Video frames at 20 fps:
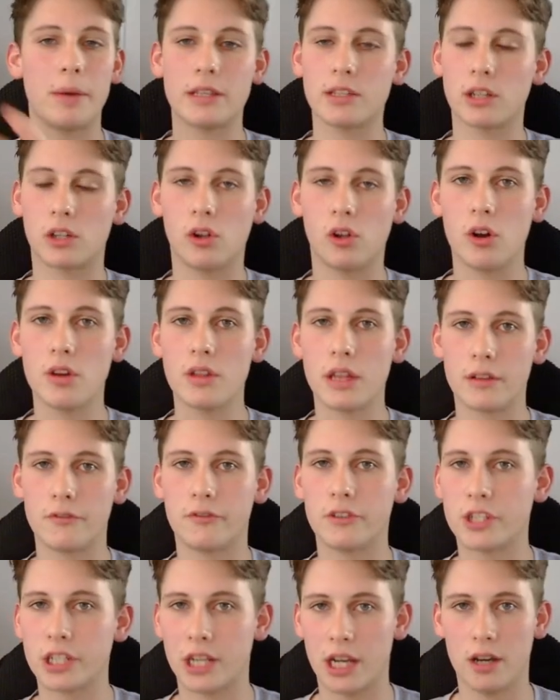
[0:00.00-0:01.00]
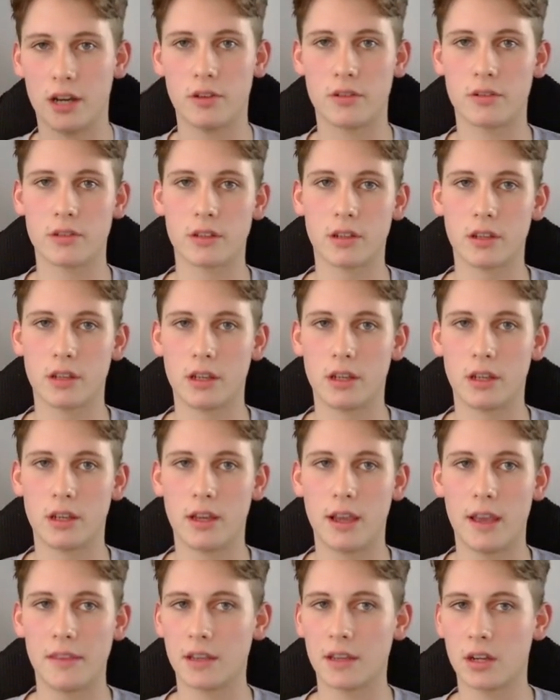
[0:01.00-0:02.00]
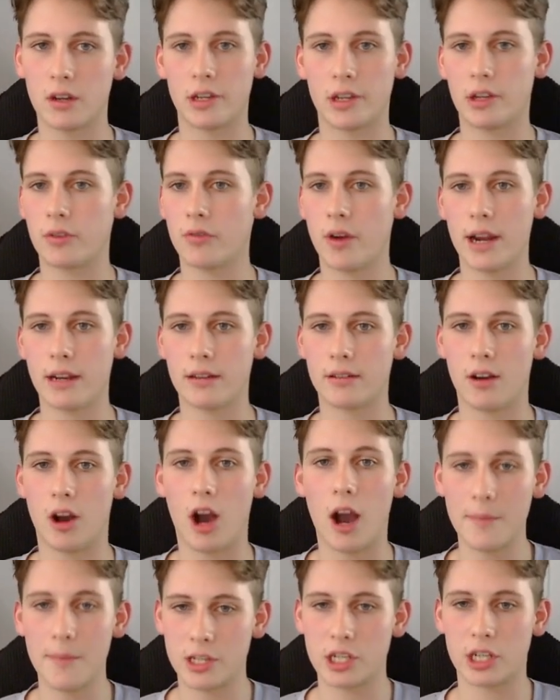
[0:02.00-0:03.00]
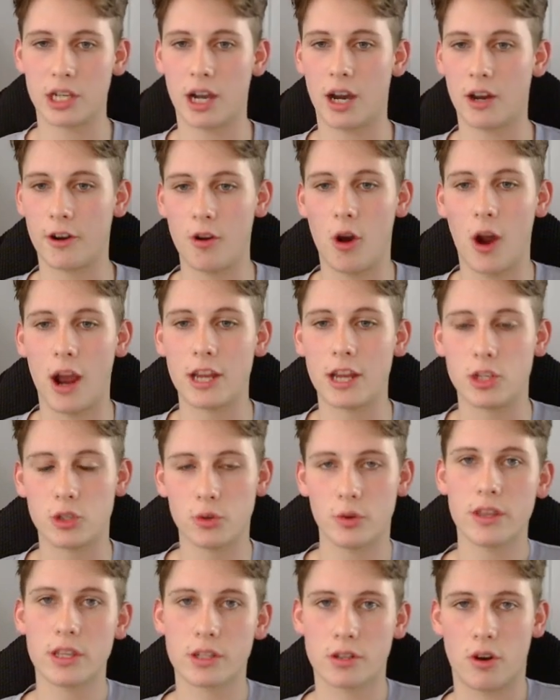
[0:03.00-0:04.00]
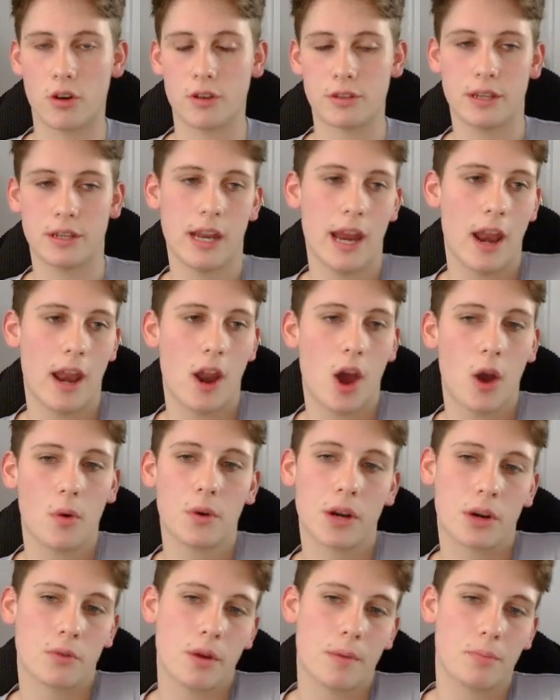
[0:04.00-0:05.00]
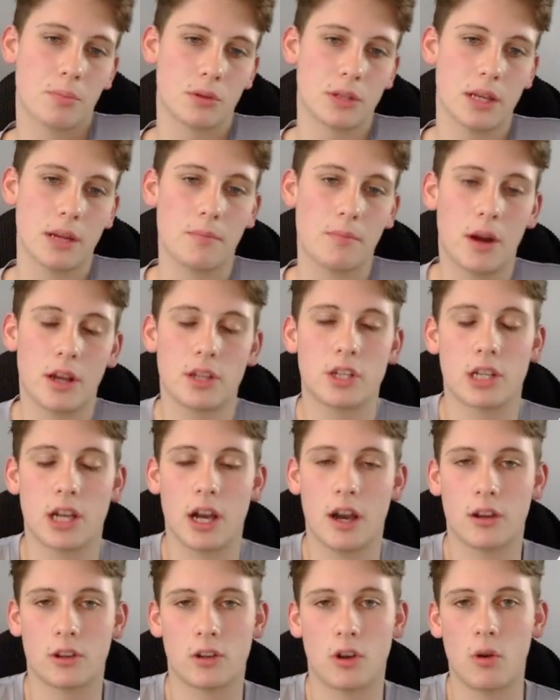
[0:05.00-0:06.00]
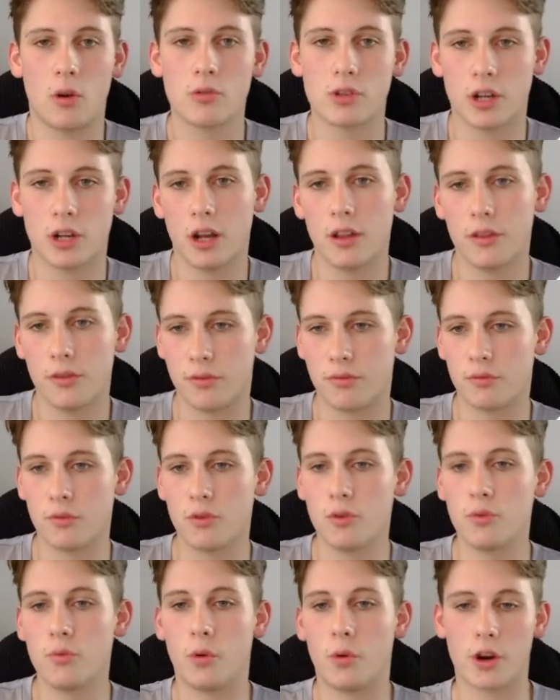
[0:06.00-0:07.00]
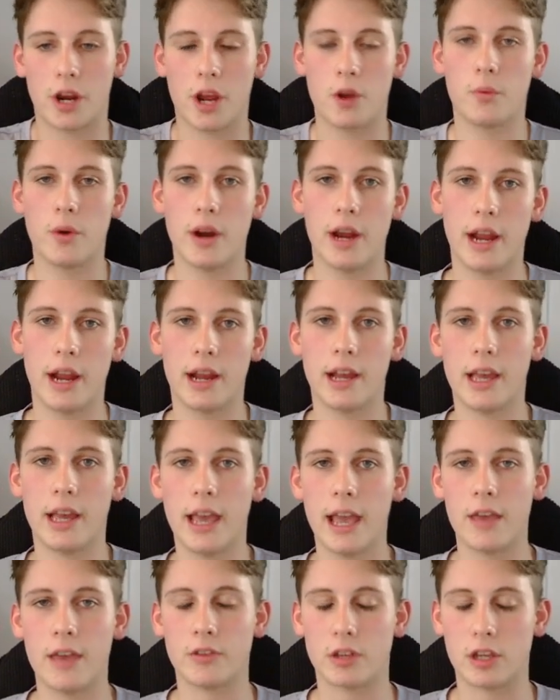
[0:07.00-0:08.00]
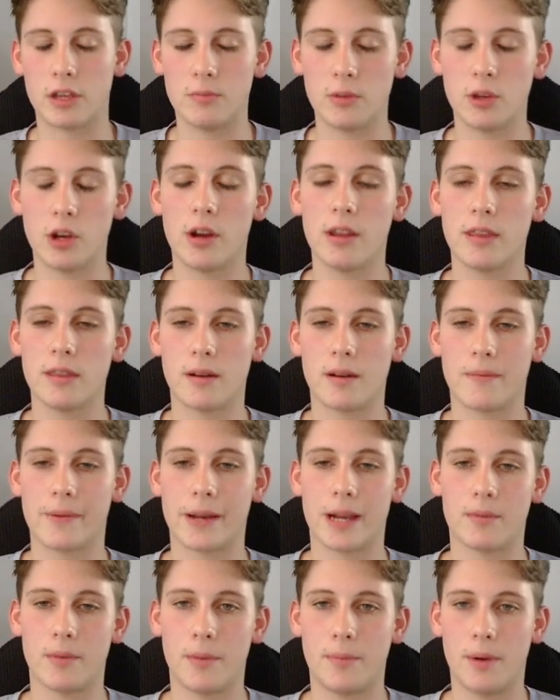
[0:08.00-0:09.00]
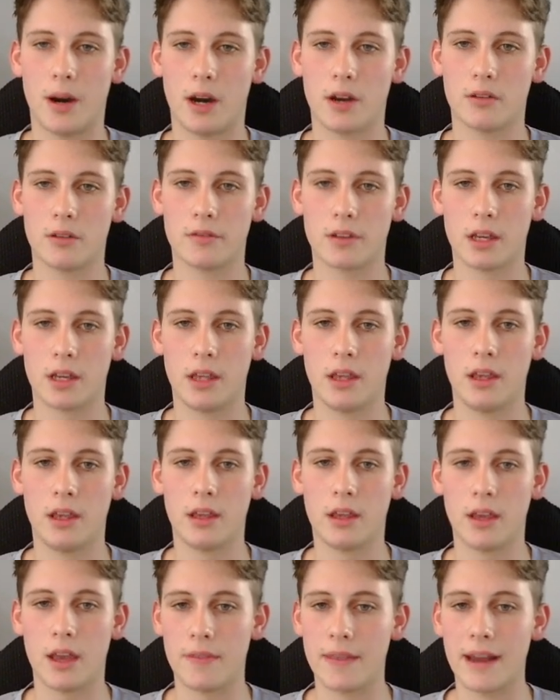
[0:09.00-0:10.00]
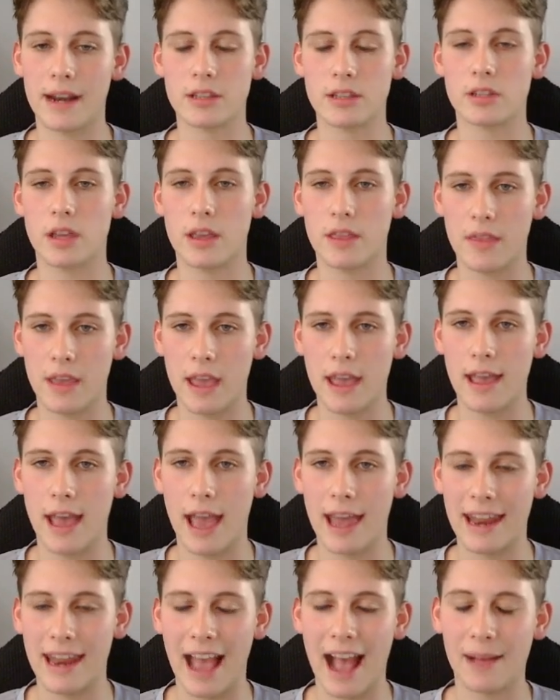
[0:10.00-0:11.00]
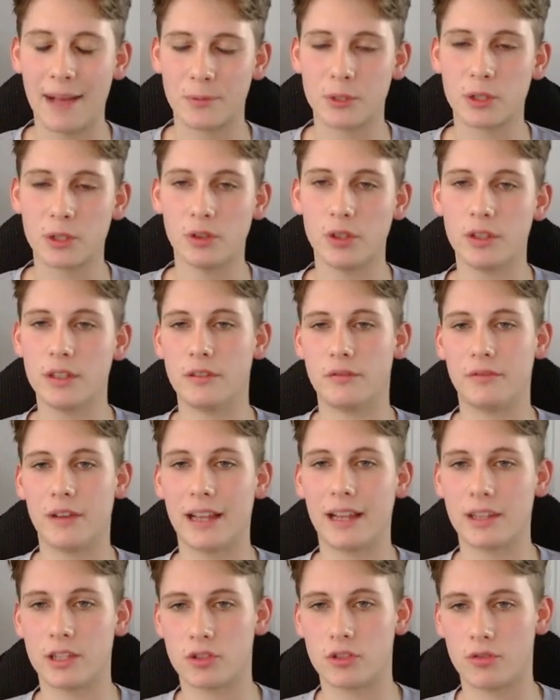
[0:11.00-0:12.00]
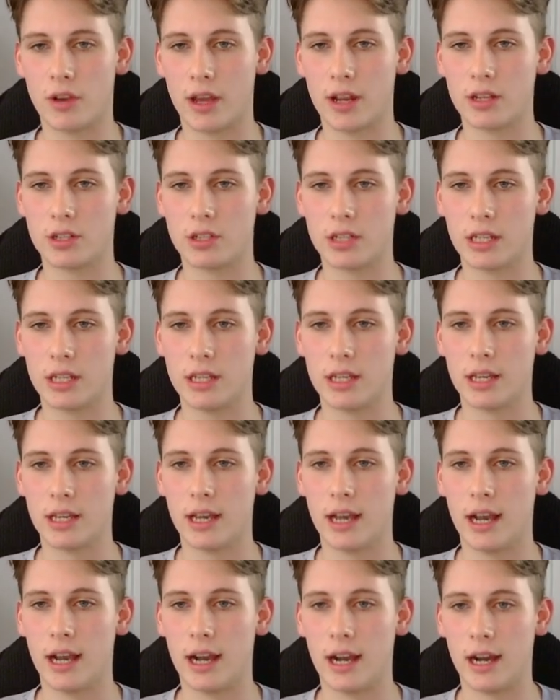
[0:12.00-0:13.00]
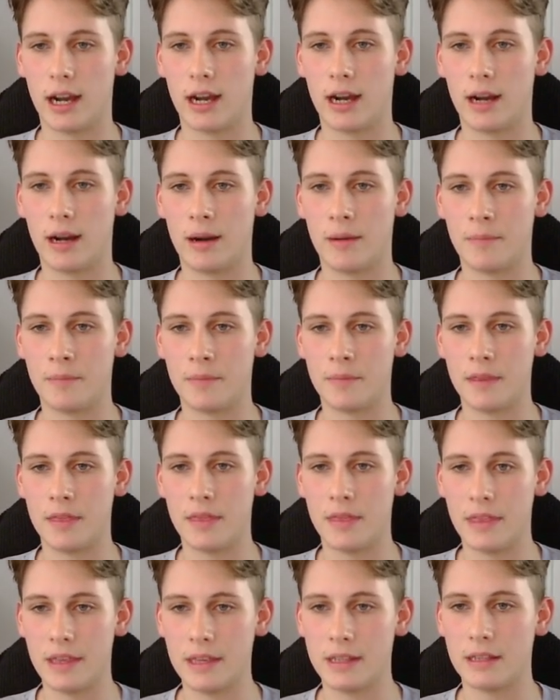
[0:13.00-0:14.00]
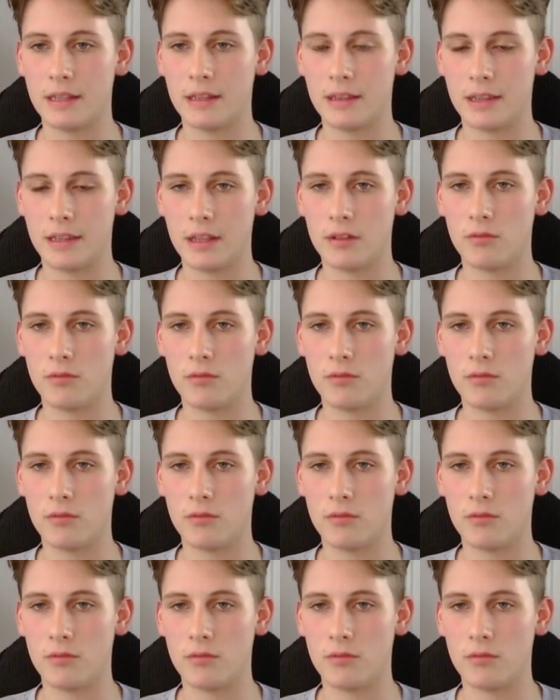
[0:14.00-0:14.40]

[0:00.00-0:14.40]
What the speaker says: of clothing for Chicanos. And they're going, great, I'm a Chicano, I enjoy this content, and I want to represent my Chicano culture through what I wear and the community that I become a part of. And that is an absolutely valid strategy that